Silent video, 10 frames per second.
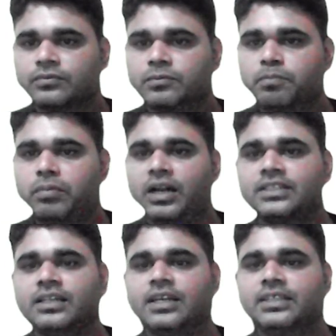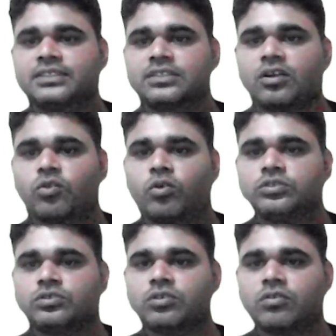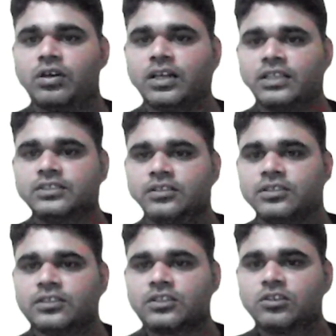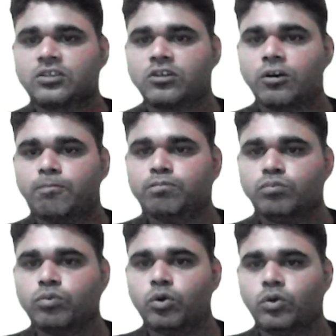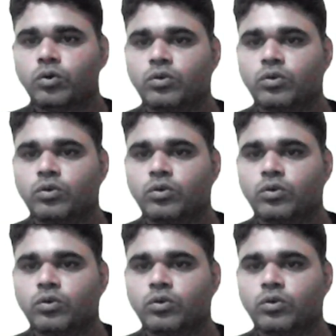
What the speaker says: Platelets are also called as the thrombocyte.